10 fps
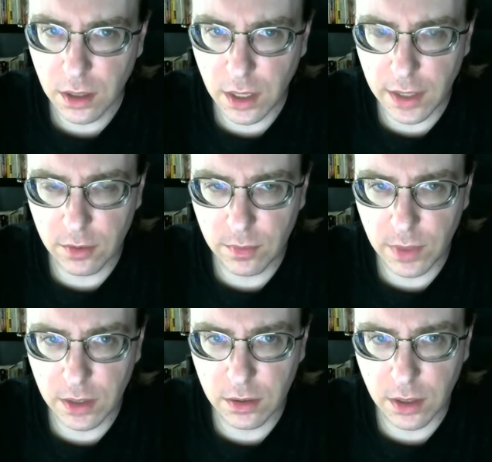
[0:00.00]
Iron
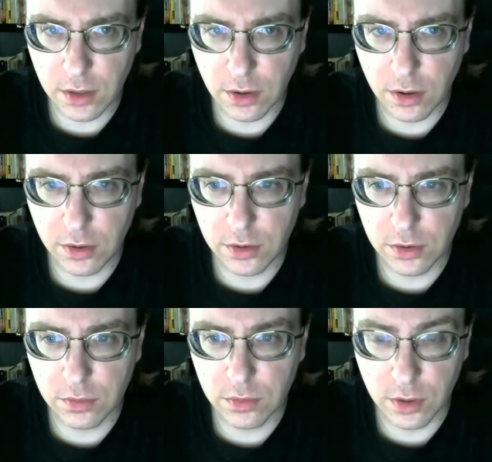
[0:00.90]
Man, I'd
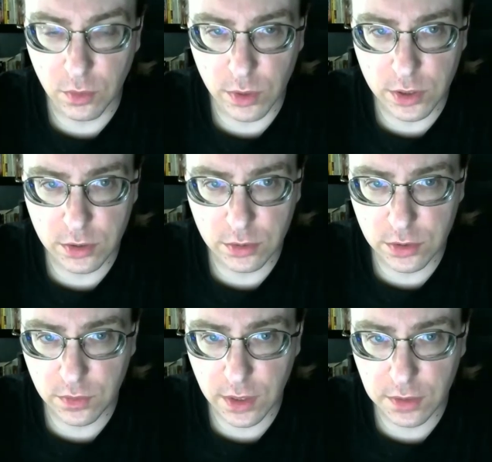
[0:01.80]
argue, the original
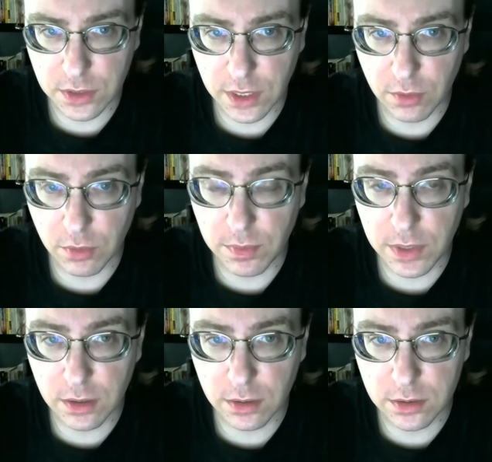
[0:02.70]
2008 would be
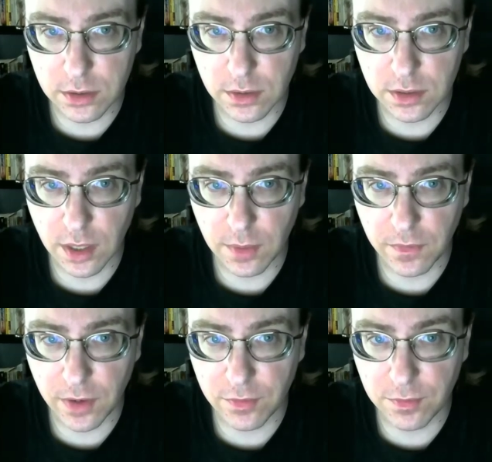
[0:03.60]
in a list of the top
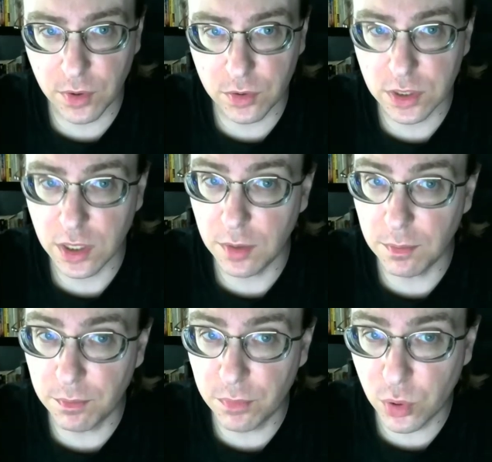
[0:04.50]
five most
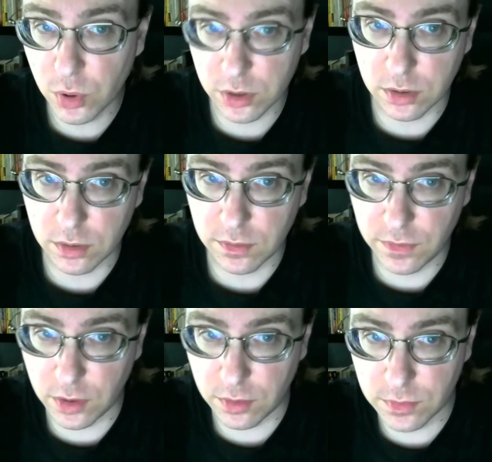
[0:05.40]
important
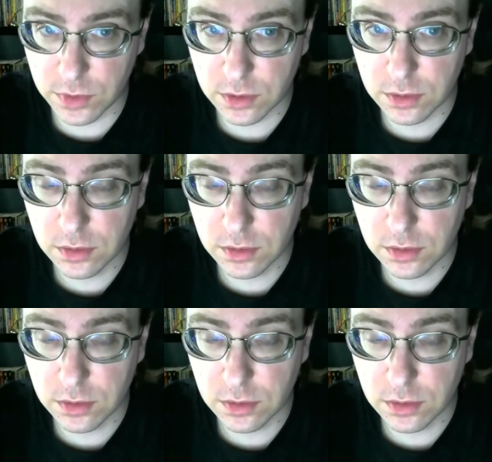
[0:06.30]
films,